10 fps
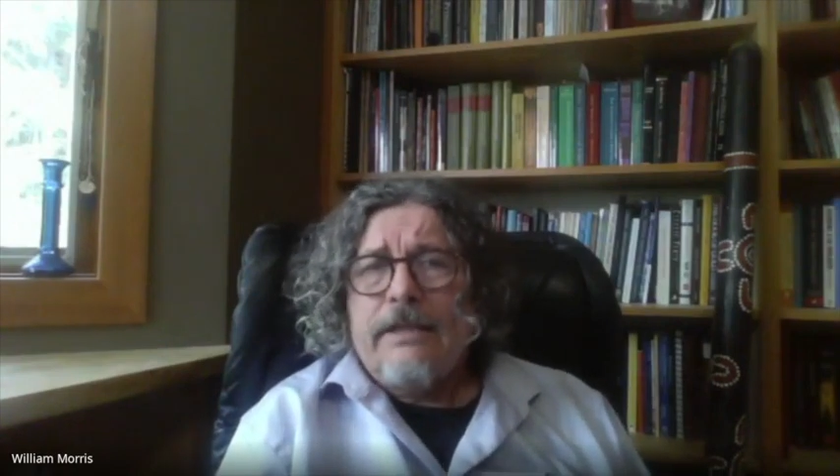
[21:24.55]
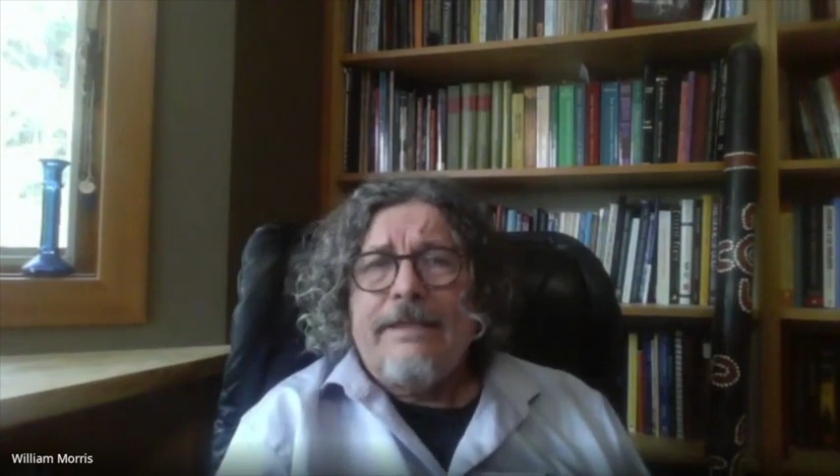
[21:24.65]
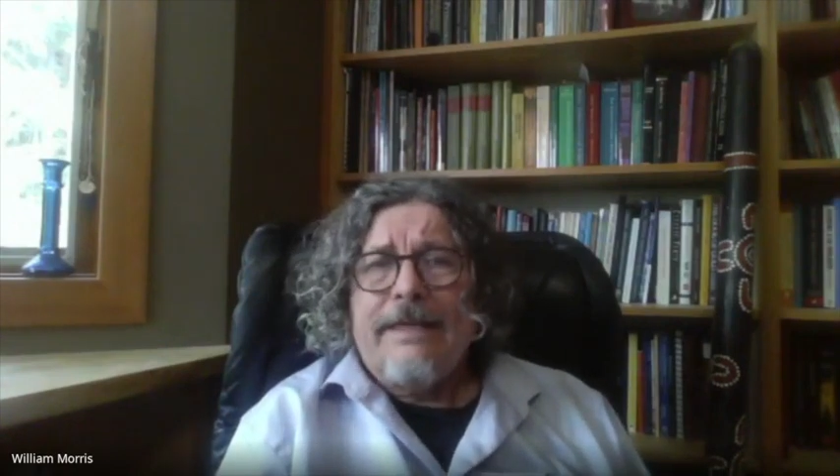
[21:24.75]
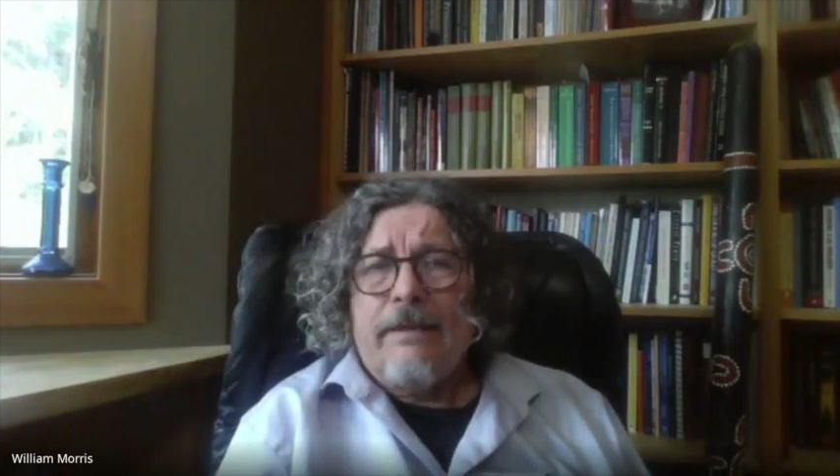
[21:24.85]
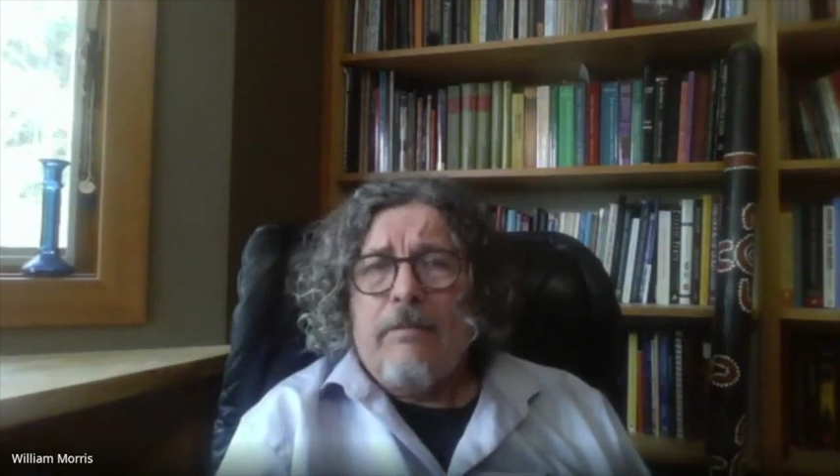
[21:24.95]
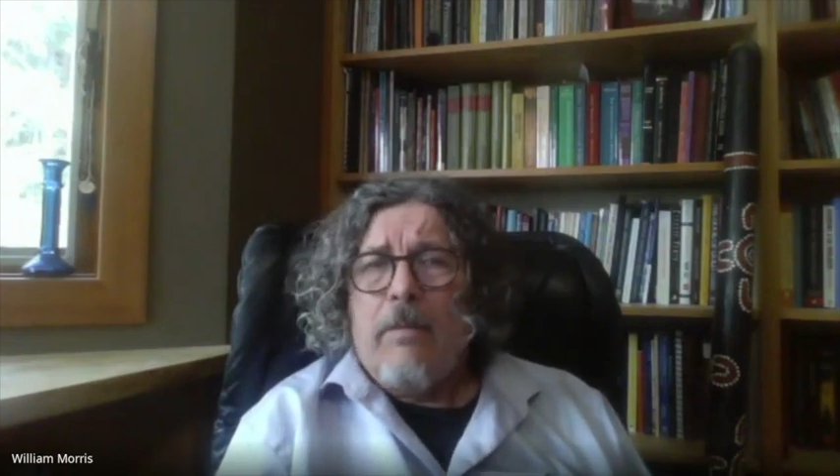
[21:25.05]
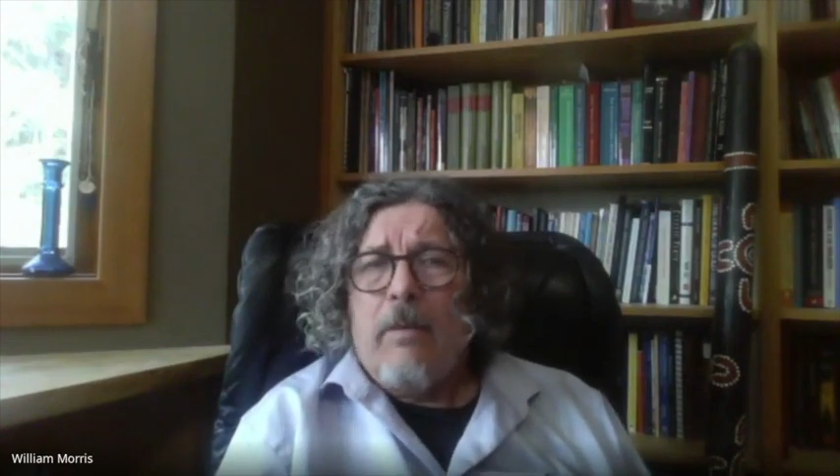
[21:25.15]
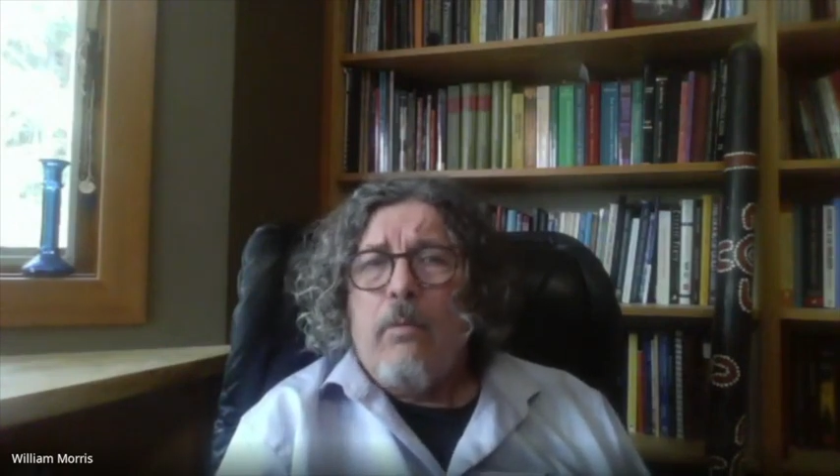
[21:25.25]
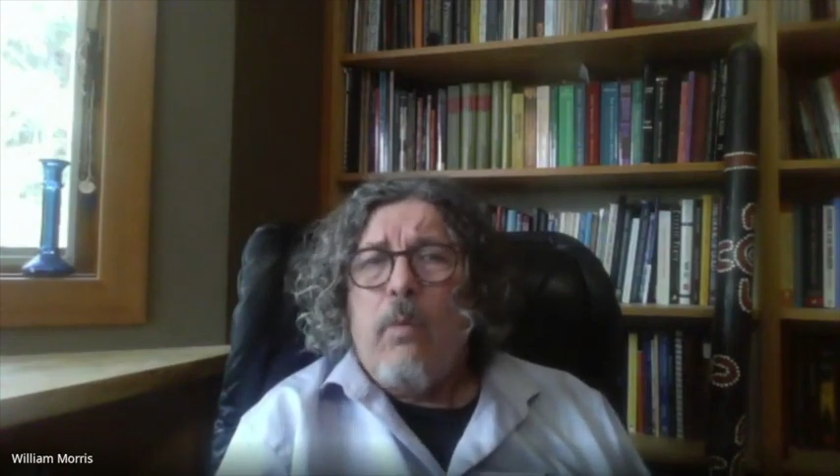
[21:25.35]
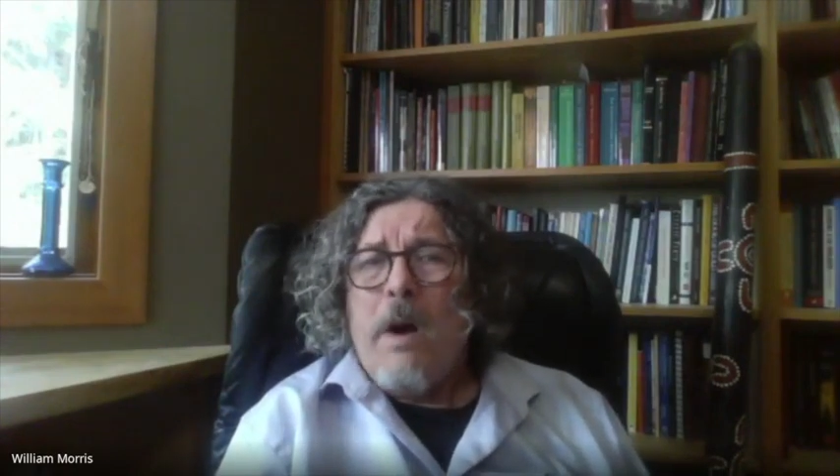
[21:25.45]
did
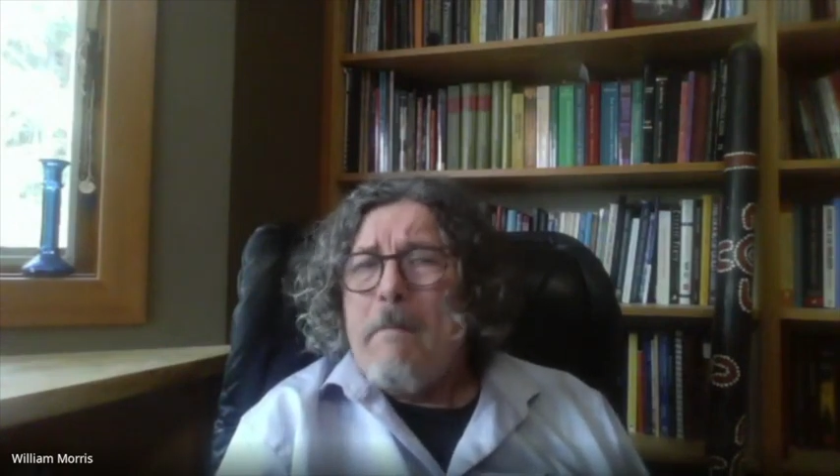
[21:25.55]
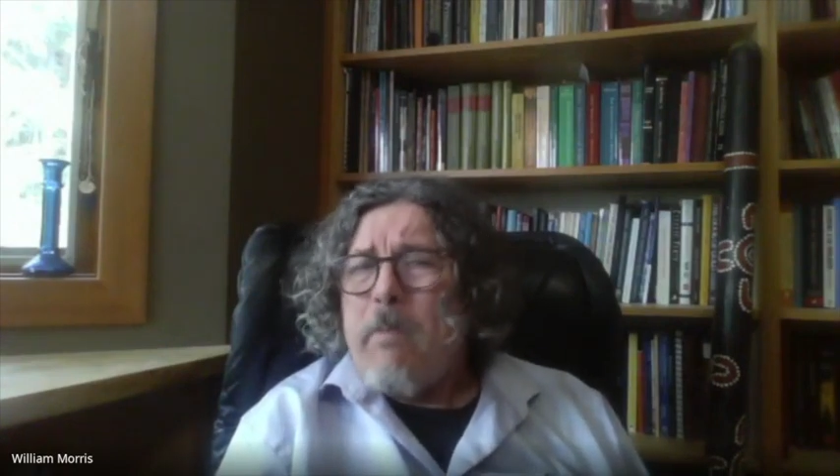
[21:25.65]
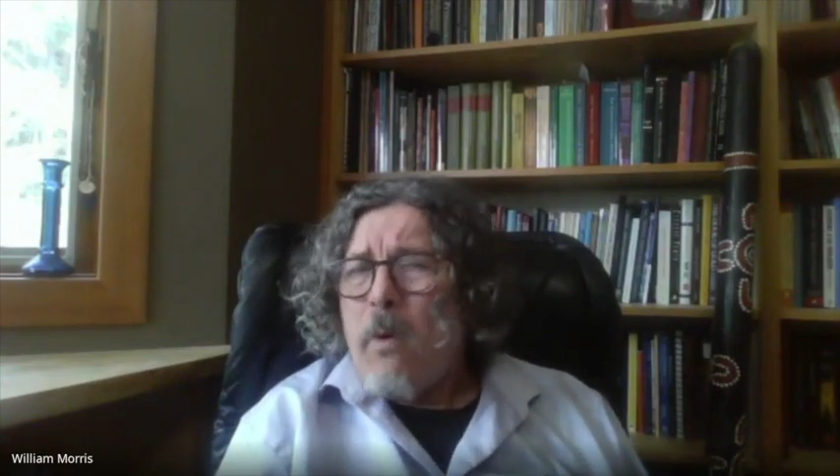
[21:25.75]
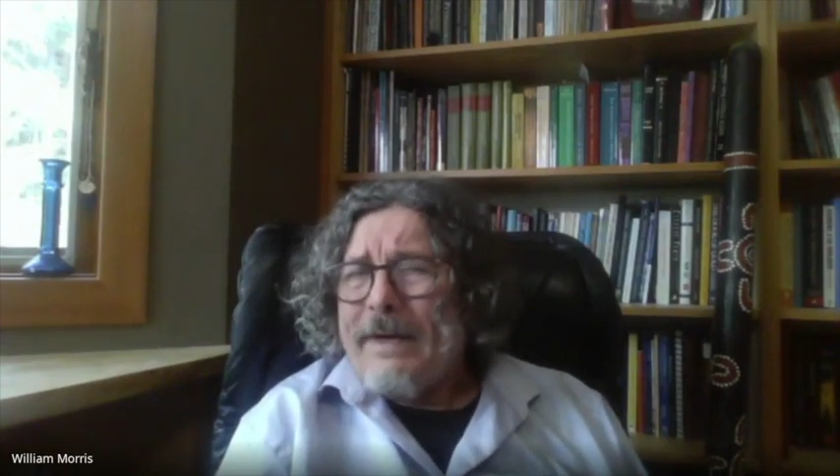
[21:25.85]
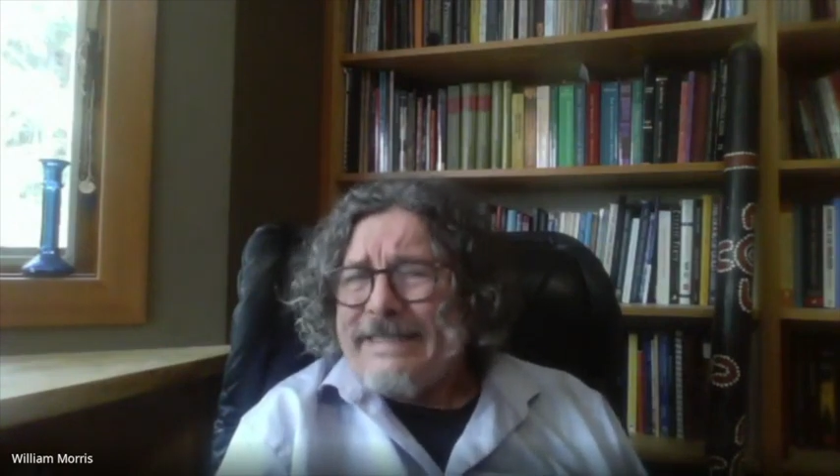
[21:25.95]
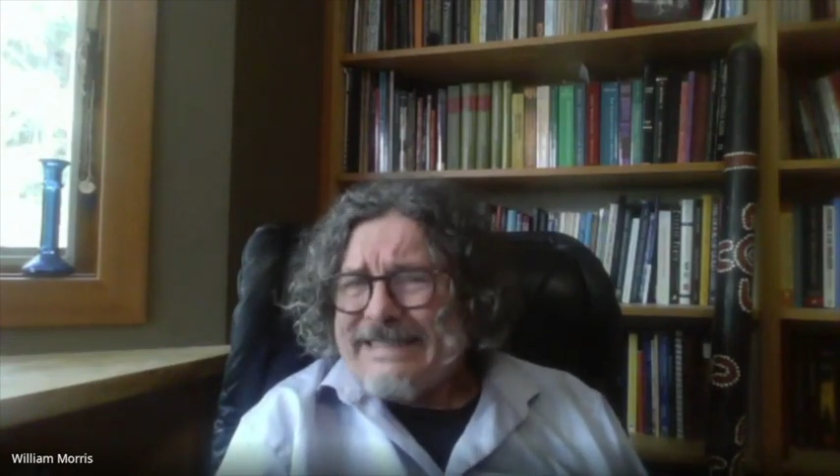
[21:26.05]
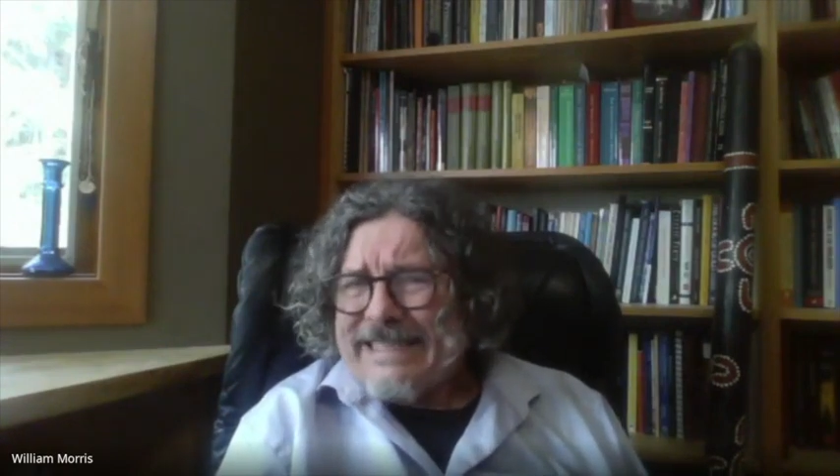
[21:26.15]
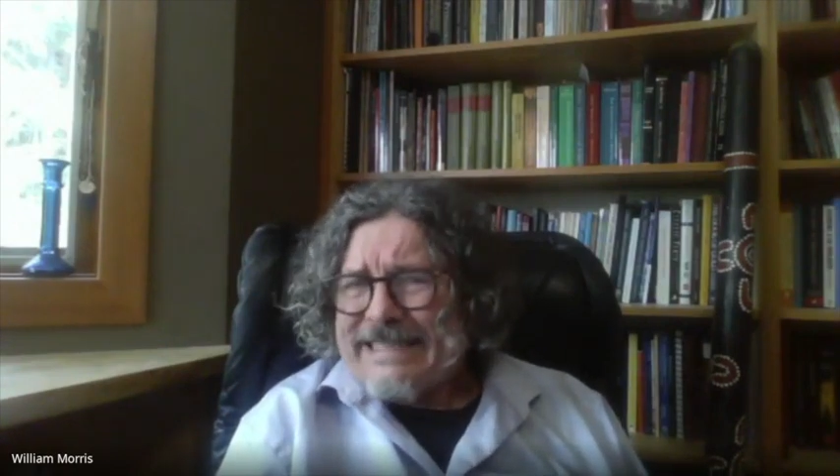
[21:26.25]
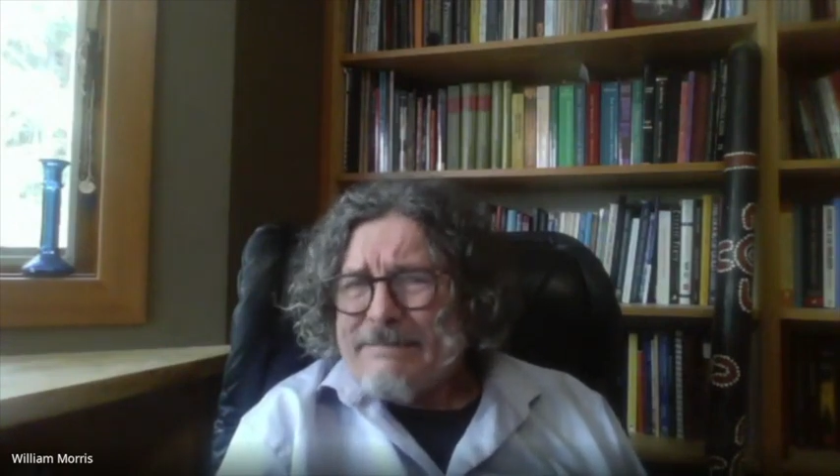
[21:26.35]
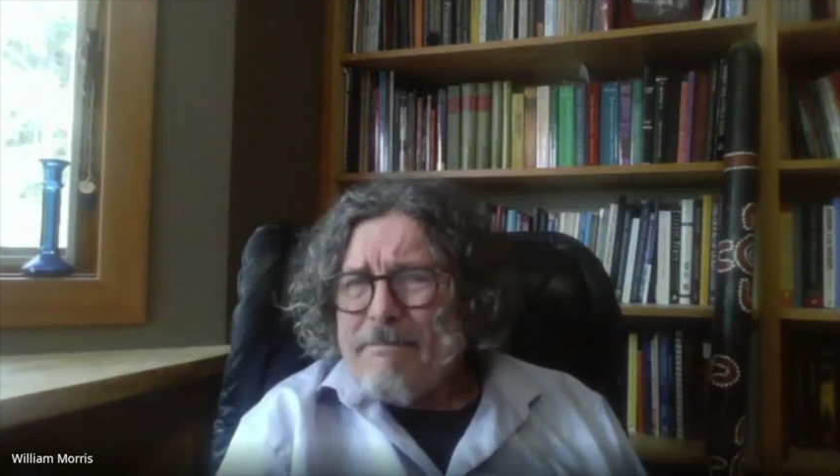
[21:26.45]

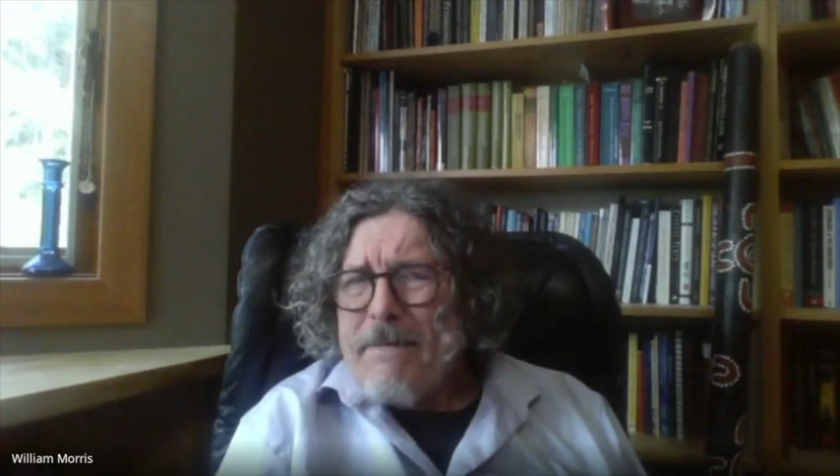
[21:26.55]
1.6